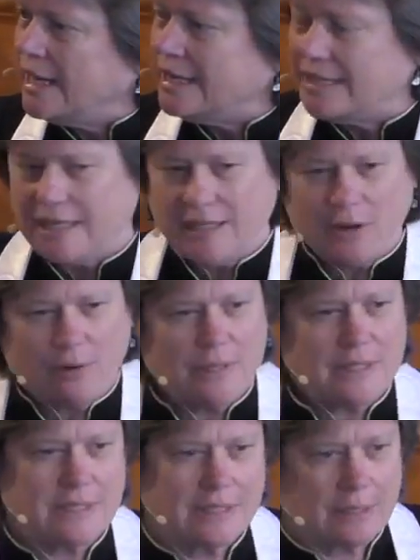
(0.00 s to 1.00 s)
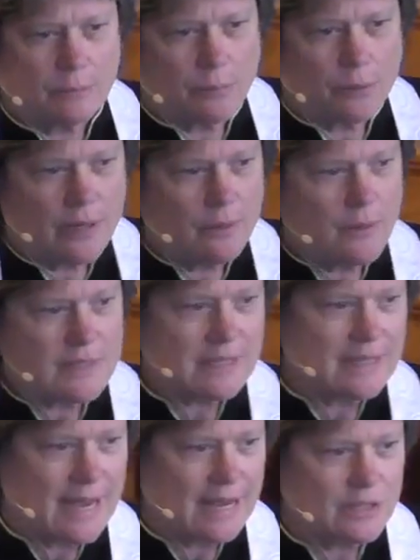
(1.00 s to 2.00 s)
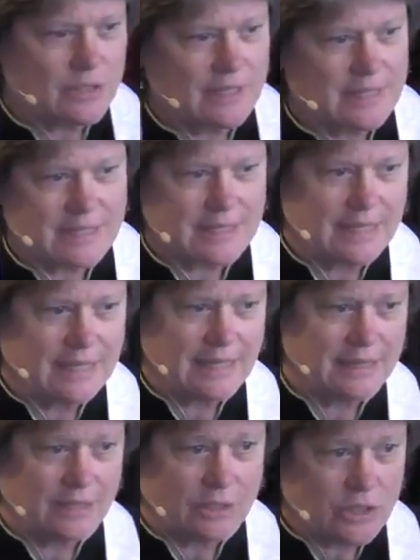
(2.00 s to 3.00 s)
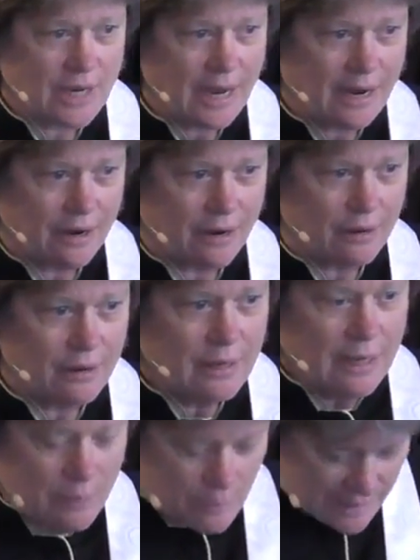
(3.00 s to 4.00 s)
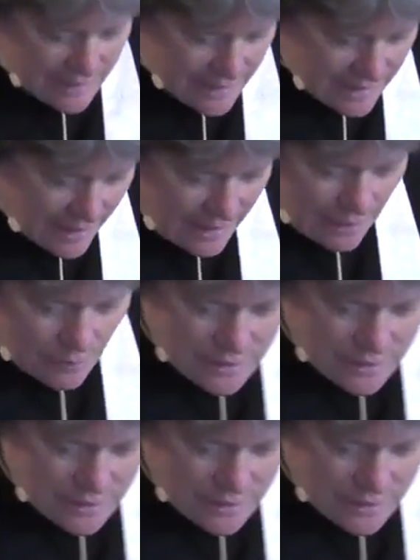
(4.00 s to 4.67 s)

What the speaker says: And then he noticed that the boy wasn't actually sitting in the chair, but instead he